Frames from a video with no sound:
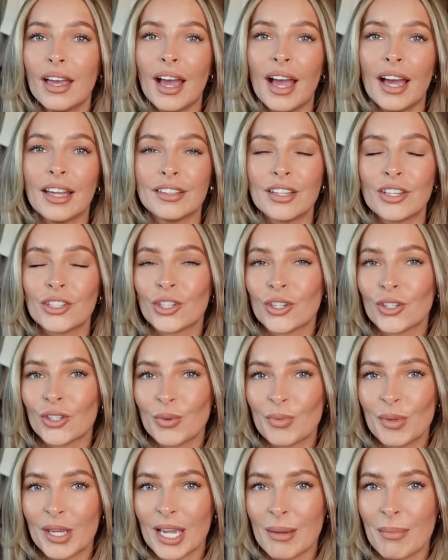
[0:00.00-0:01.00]
And there's just
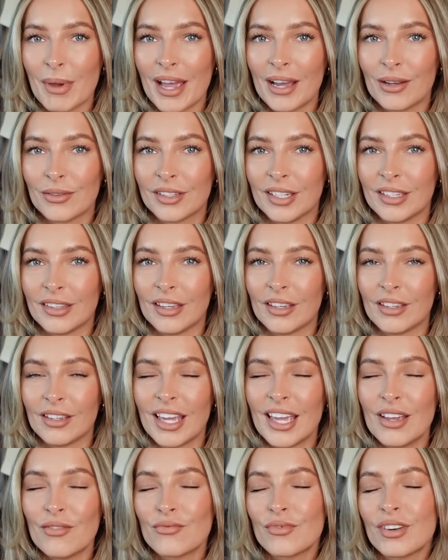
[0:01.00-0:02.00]
something about it that
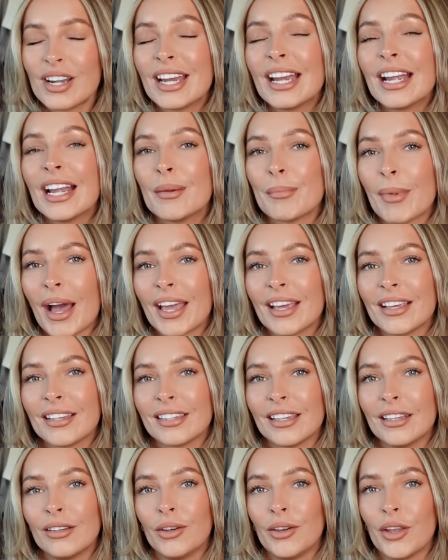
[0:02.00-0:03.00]
it really
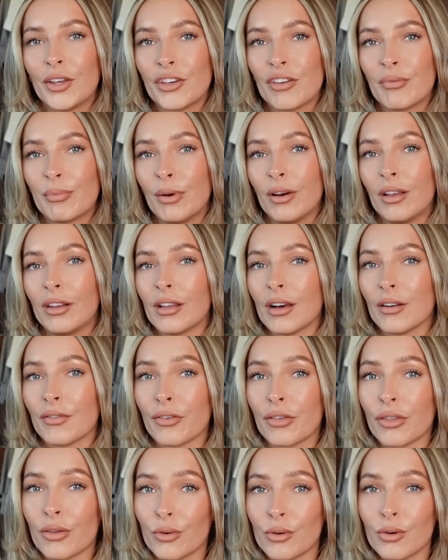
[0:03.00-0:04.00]
makes it look like you've put a lot of
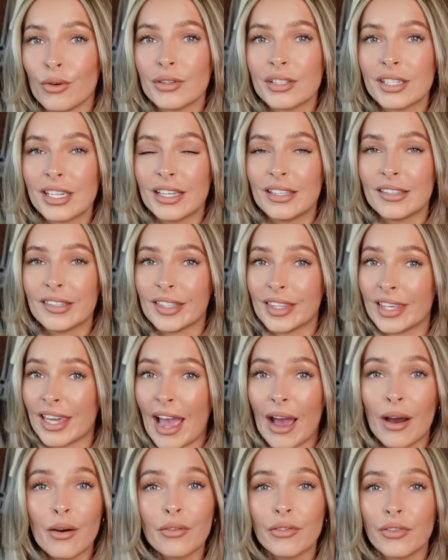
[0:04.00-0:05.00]
thought into the
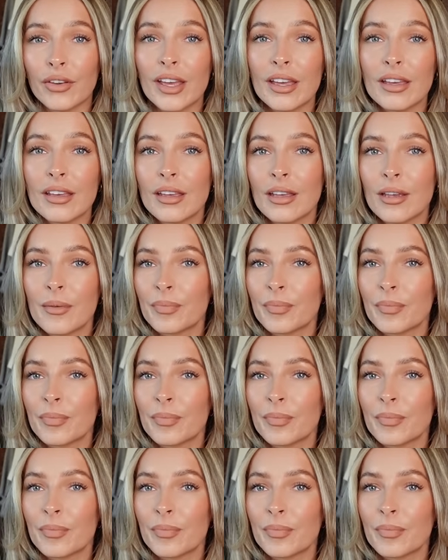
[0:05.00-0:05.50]
outfit.